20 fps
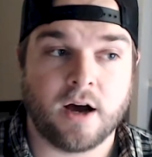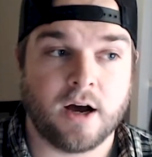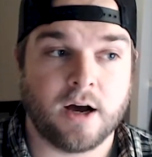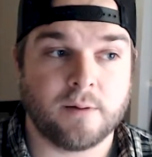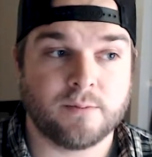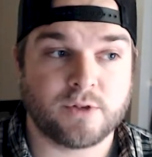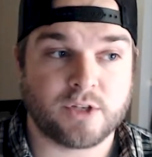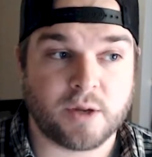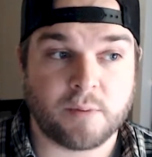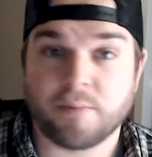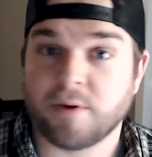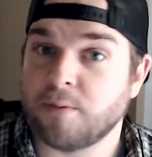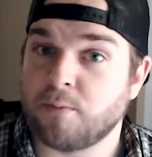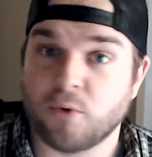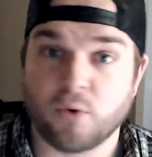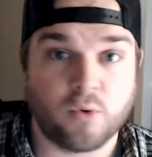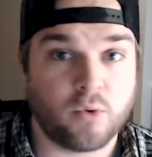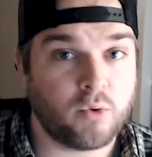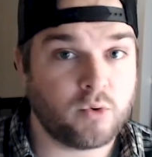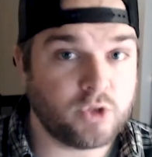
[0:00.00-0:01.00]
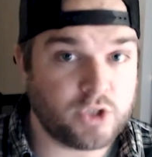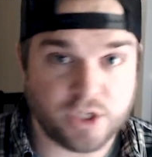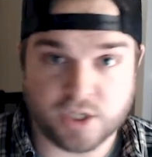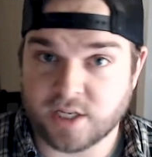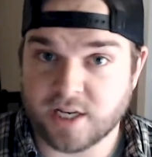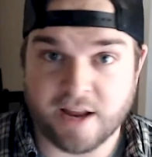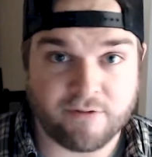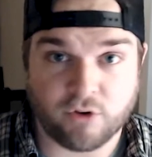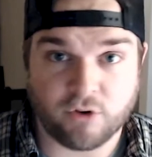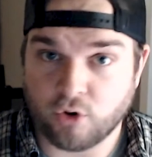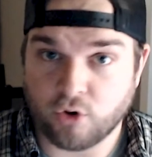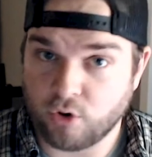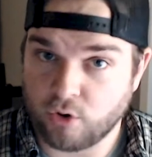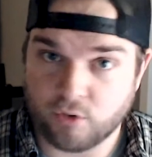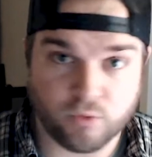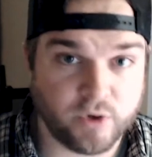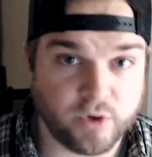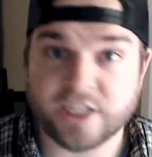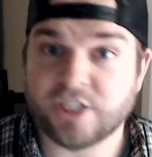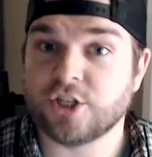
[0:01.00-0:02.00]
Some people just never
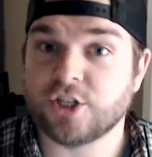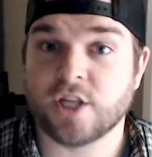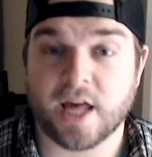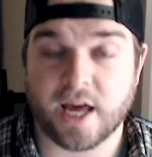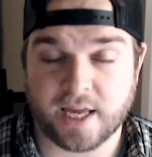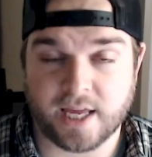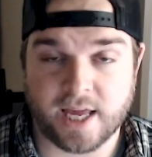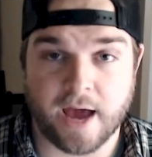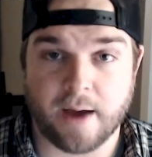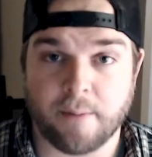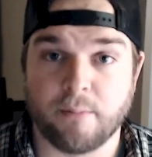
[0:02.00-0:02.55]
reached that yet,